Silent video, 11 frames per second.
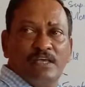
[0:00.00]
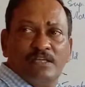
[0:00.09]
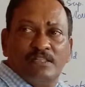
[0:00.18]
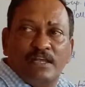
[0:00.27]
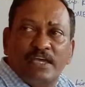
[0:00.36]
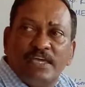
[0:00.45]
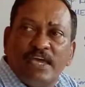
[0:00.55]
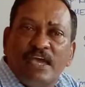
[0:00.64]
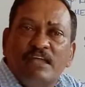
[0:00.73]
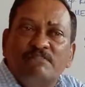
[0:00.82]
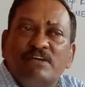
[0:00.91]
Then again,
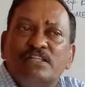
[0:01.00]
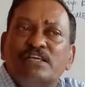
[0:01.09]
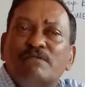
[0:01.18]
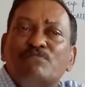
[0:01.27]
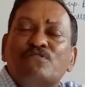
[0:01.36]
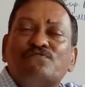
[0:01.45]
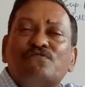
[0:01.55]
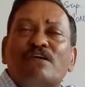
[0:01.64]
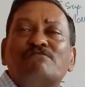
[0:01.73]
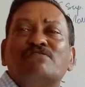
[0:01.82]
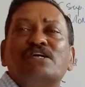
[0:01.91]
when they move
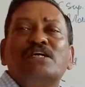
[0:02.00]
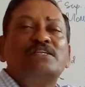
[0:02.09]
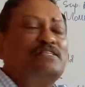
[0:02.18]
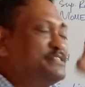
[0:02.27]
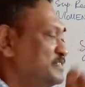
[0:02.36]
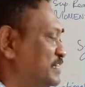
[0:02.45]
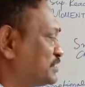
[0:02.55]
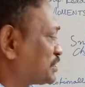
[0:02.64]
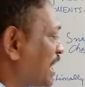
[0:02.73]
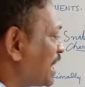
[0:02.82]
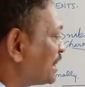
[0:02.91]
forward, the
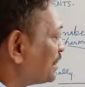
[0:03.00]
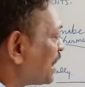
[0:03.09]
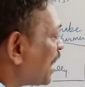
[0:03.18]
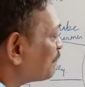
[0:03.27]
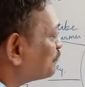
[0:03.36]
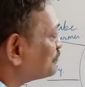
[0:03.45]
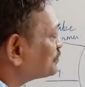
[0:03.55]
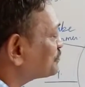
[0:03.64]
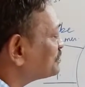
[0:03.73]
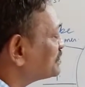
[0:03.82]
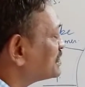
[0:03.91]
child happens
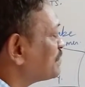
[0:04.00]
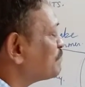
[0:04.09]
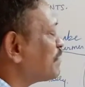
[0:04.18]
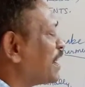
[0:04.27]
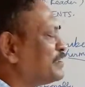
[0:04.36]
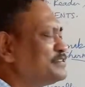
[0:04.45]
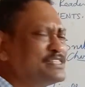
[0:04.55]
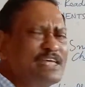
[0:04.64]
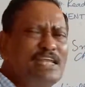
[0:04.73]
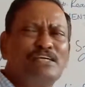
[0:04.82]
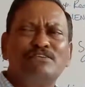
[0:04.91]
to see a man
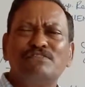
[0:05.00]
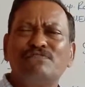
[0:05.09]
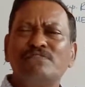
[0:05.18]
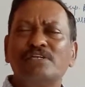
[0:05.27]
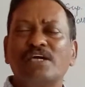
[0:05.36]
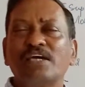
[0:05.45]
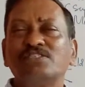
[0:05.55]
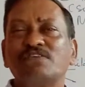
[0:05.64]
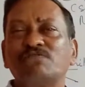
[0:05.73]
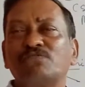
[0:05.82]
selling different kinds of